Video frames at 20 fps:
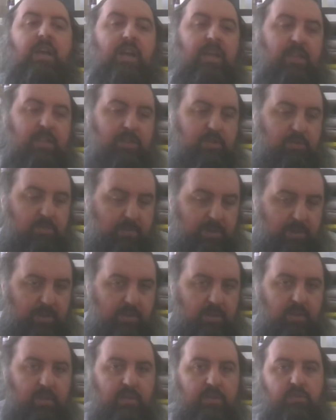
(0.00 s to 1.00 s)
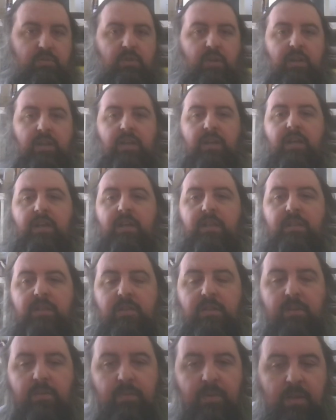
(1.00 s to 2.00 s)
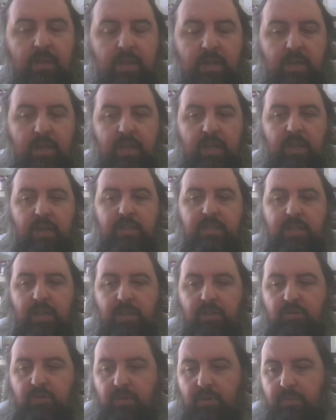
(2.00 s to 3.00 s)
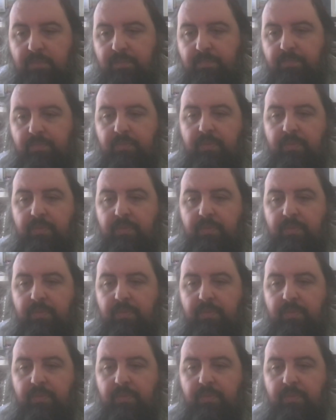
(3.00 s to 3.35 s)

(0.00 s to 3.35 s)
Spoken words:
and there should be dry land, etc.